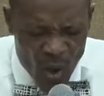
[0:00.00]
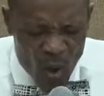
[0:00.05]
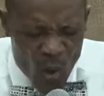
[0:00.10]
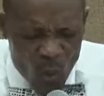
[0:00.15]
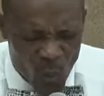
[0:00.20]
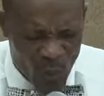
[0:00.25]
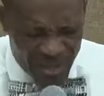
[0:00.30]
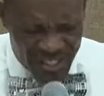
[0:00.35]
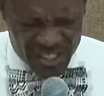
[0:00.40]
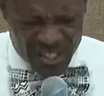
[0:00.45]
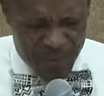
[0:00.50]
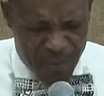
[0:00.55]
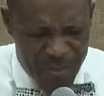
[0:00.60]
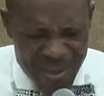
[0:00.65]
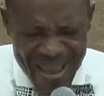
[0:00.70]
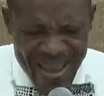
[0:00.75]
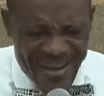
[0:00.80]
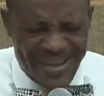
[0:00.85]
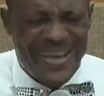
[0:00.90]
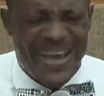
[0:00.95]
which
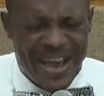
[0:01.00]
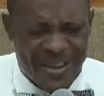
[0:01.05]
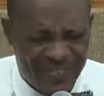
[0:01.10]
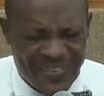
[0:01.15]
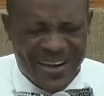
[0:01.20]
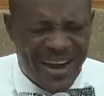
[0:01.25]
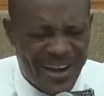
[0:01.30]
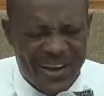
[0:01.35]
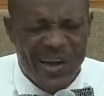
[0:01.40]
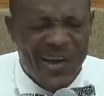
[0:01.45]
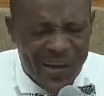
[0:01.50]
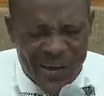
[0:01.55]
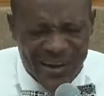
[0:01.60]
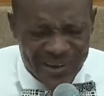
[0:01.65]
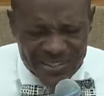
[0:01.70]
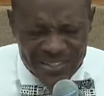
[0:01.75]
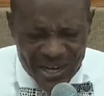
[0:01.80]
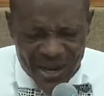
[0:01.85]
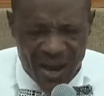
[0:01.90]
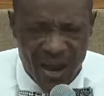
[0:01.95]
made heaven and
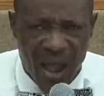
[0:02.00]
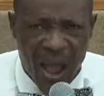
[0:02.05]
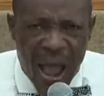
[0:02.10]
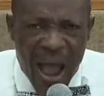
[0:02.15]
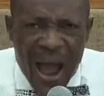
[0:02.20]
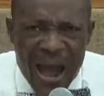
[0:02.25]
earth.